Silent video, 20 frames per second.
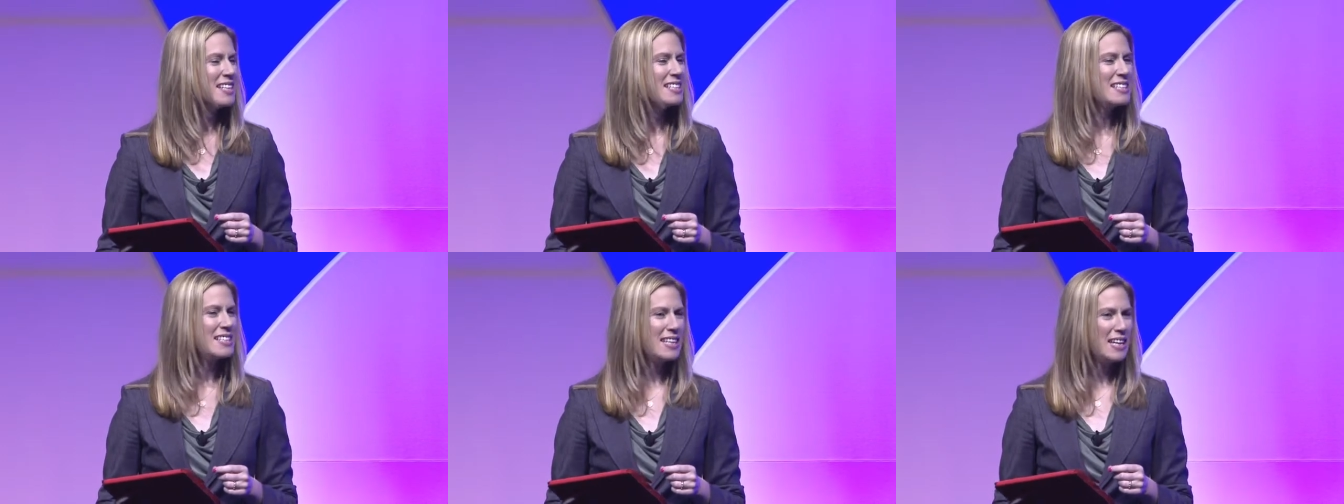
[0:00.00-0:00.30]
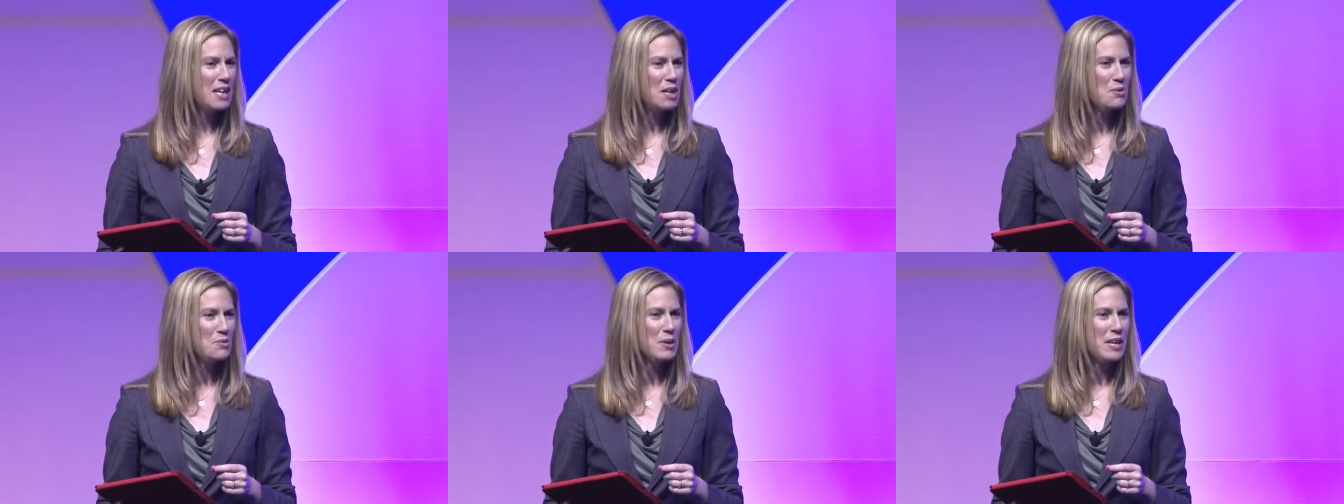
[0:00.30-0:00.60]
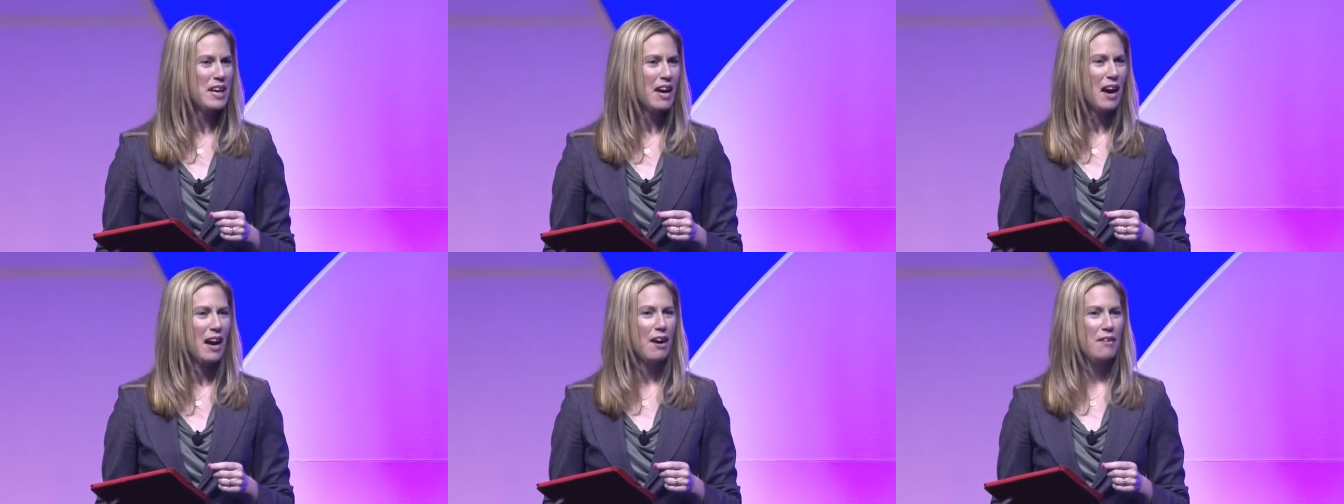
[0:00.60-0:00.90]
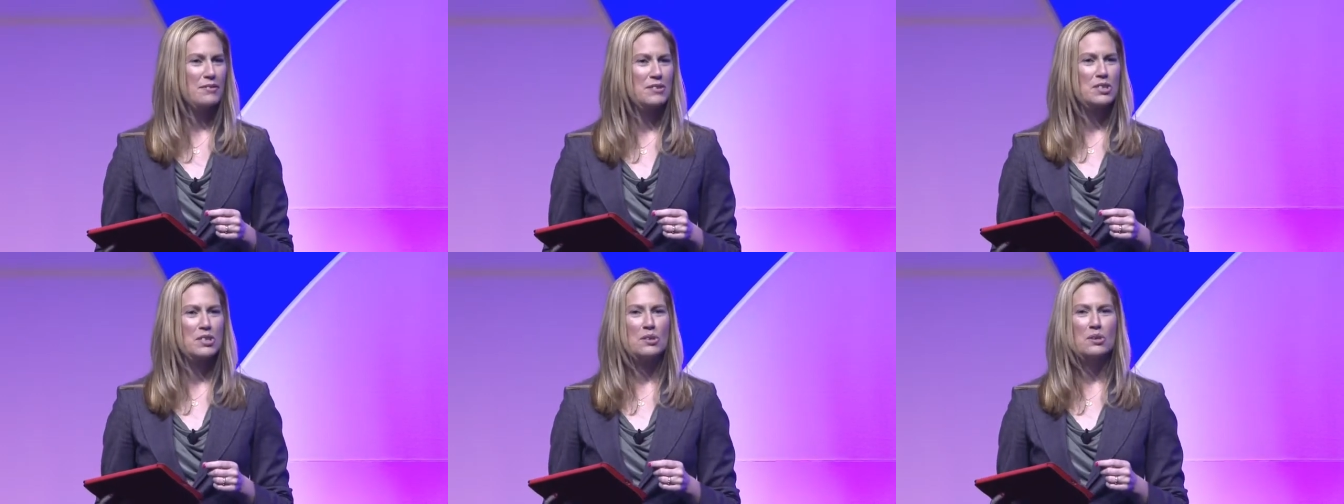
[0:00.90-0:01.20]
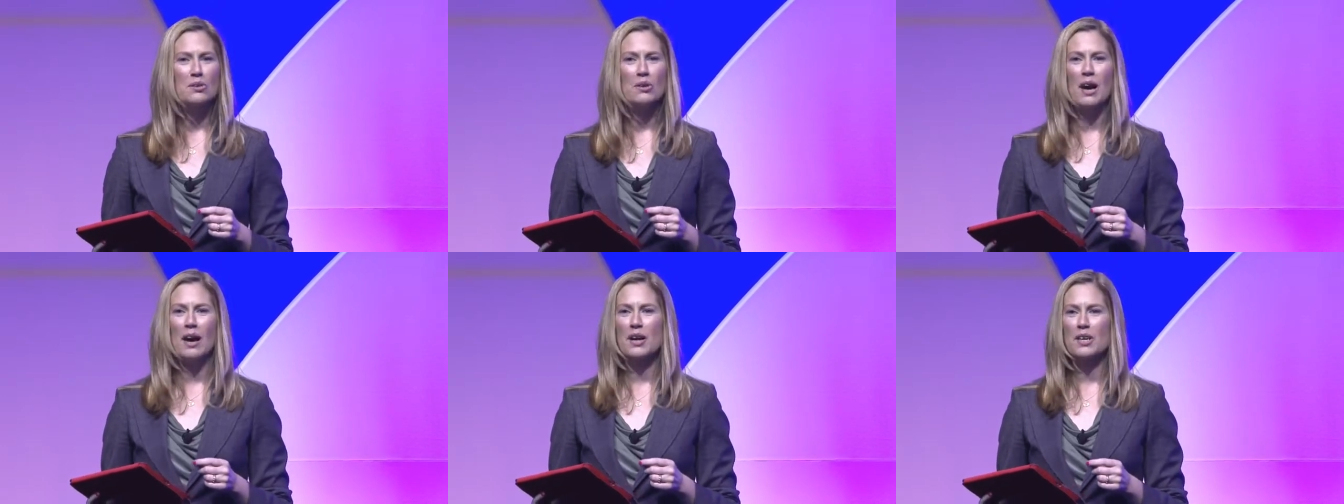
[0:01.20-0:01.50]
Today, we have
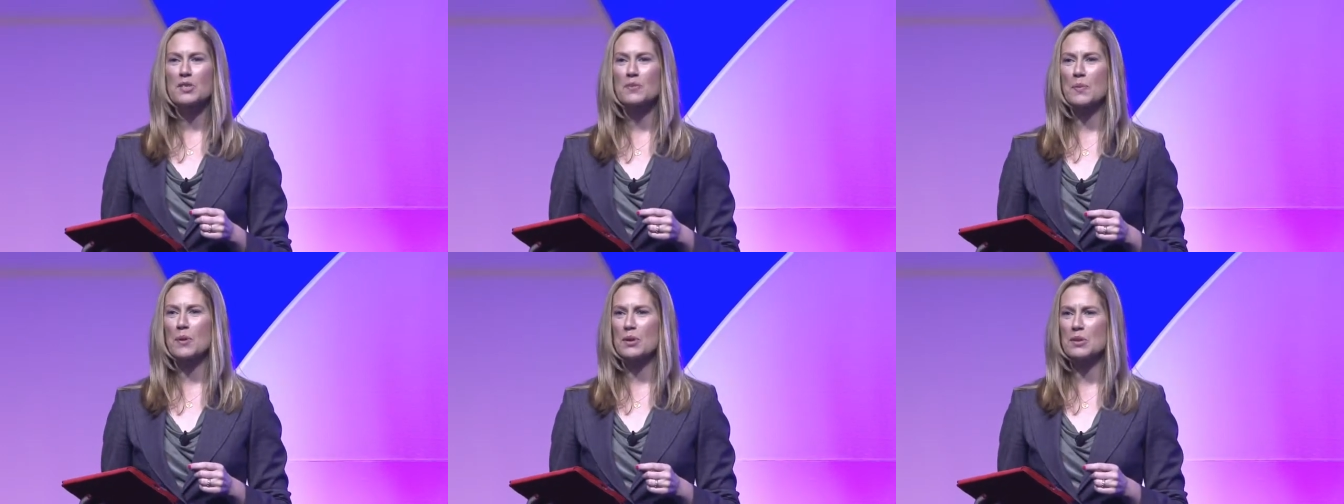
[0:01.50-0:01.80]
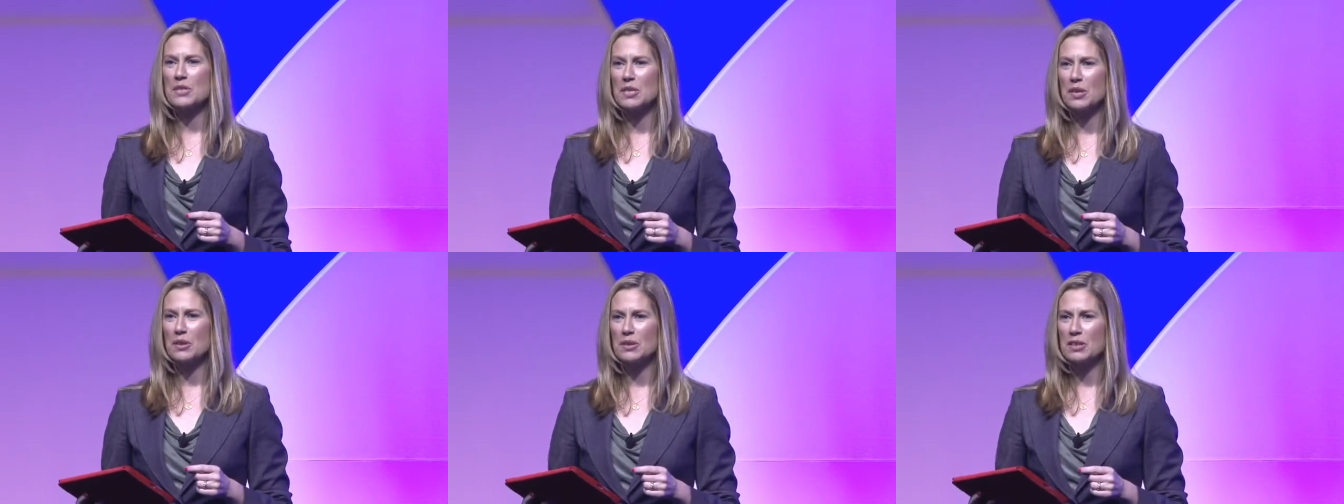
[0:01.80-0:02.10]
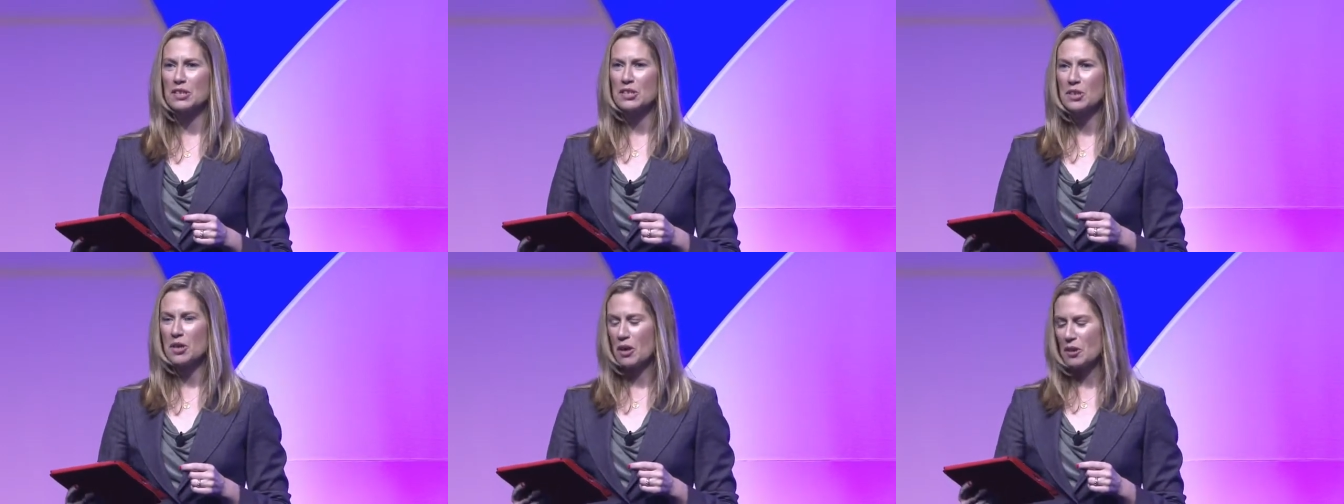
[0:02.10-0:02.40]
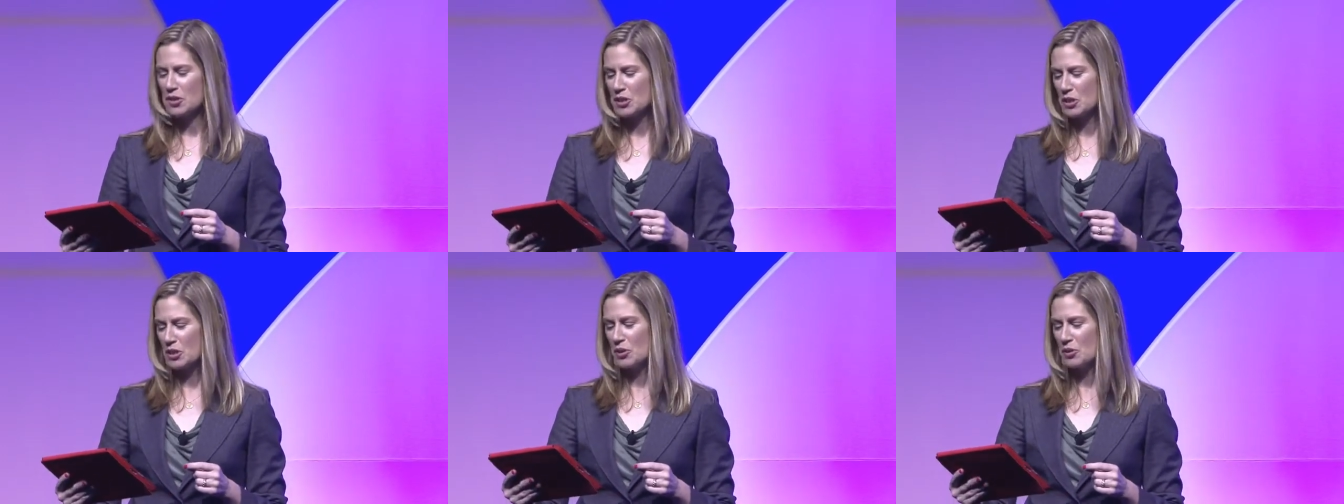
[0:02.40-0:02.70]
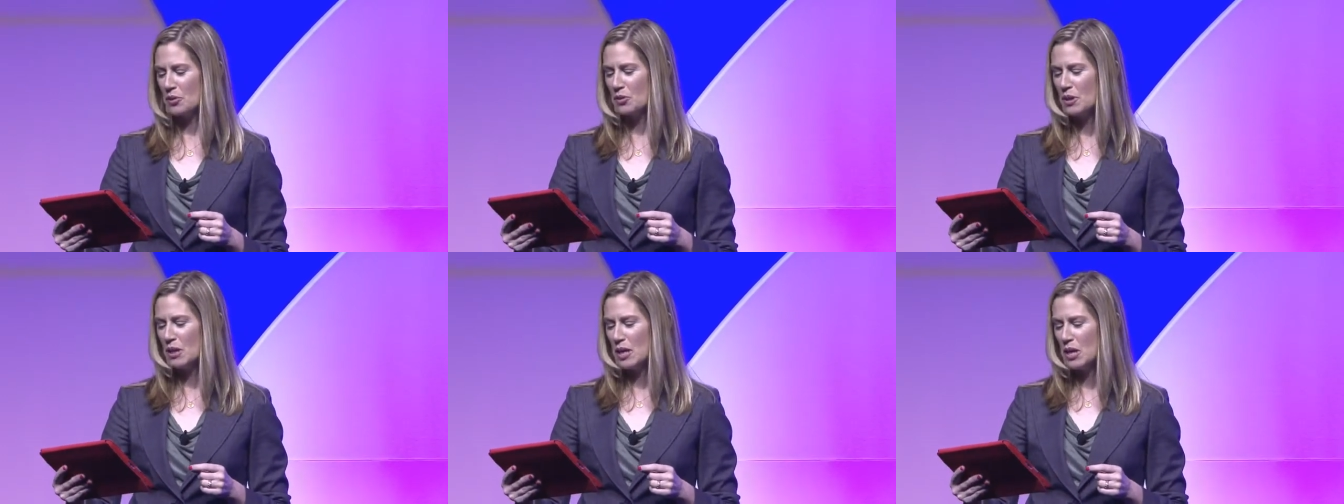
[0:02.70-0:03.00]
two experts here to talk to
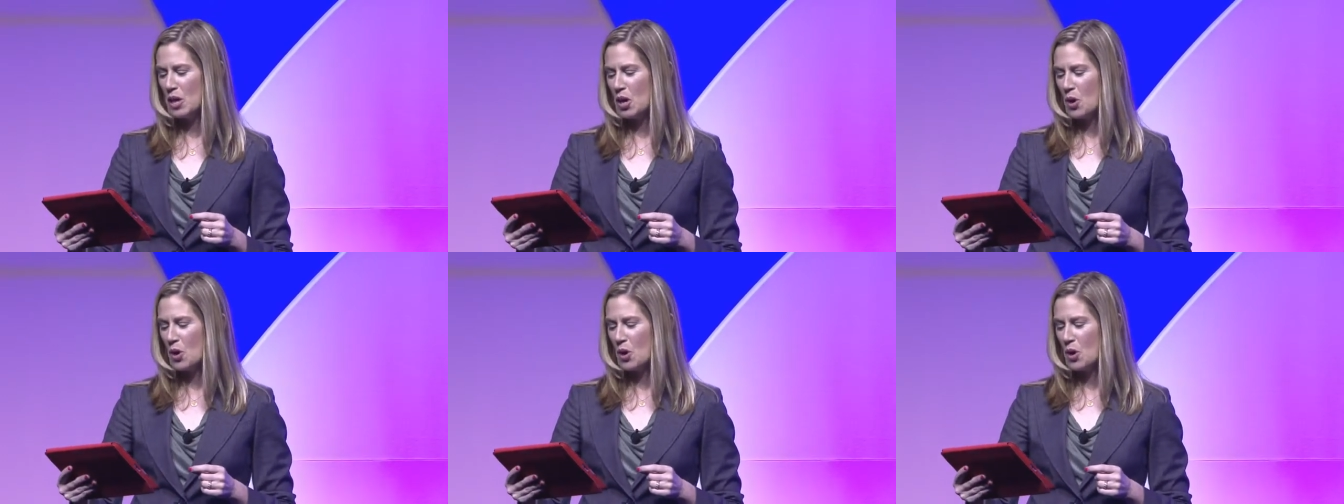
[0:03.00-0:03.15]
you,